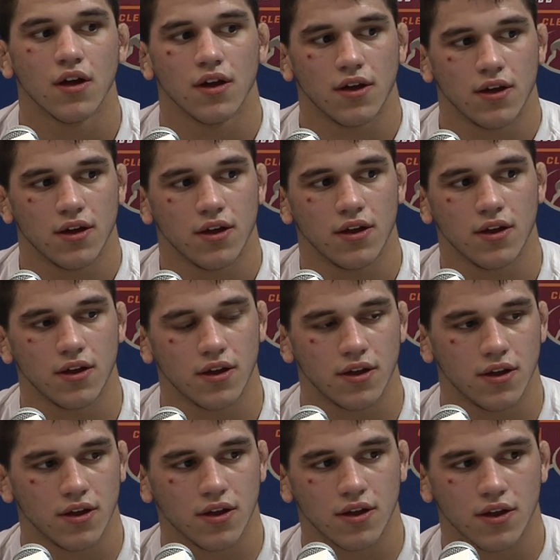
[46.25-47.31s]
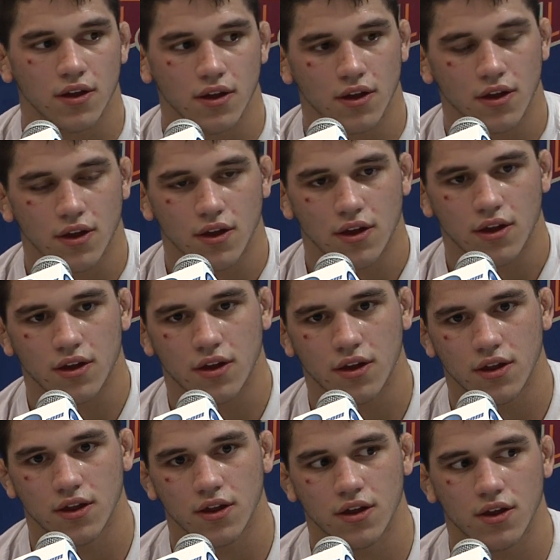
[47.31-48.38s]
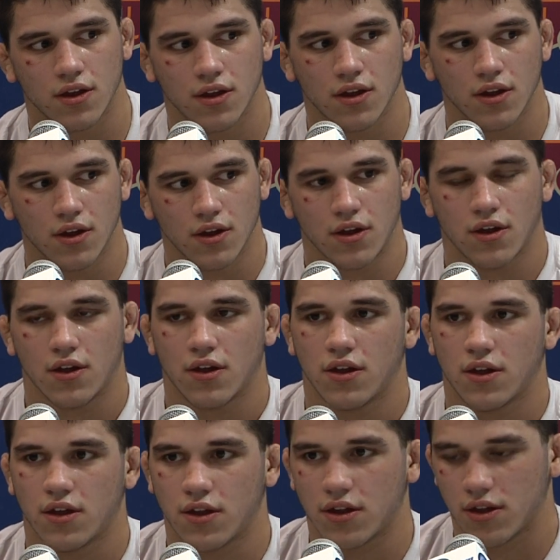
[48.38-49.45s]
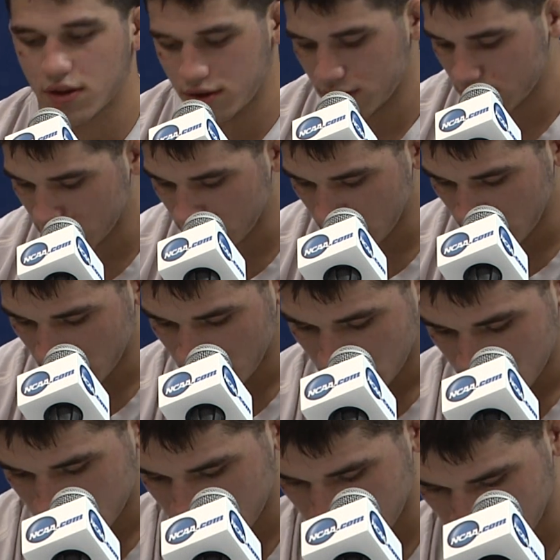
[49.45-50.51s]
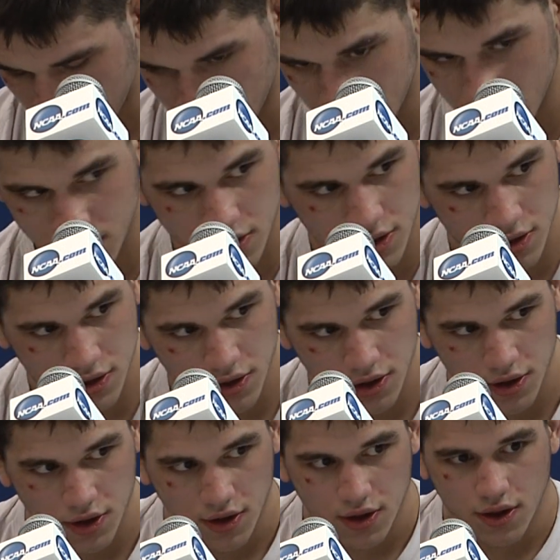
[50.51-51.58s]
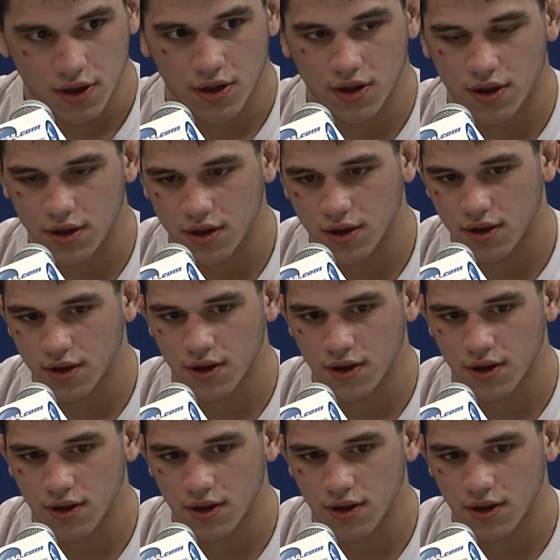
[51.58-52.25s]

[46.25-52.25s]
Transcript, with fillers: How do you maintain the poise in these tight matches time and time again?